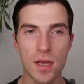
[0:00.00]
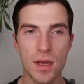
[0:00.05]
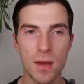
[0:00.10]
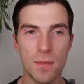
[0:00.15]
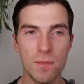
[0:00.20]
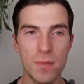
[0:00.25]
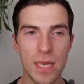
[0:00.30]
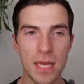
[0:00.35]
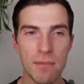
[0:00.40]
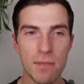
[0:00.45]

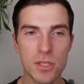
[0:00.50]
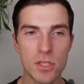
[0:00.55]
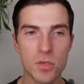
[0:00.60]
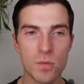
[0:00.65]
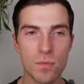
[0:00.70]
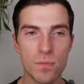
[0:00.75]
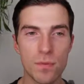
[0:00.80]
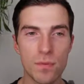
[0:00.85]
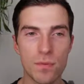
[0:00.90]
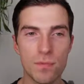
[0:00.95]
Being able to
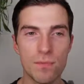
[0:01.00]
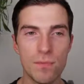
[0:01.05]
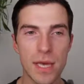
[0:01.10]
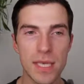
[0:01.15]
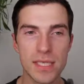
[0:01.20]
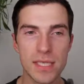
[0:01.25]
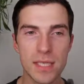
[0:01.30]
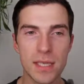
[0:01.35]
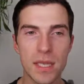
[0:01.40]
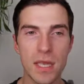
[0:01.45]

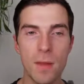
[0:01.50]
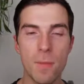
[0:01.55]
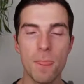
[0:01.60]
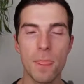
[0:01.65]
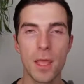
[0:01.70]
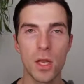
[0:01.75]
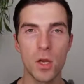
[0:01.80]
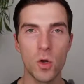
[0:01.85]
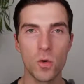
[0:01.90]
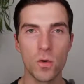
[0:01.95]
basically
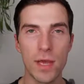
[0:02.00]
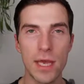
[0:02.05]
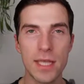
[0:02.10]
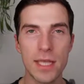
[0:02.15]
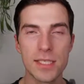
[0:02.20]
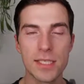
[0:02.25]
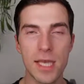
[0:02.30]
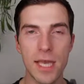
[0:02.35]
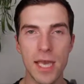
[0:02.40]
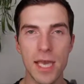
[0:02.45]

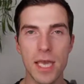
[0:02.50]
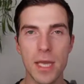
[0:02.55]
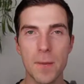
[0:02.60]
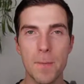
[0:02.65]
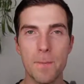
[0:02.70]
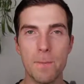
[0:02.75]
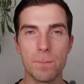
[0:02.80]
create a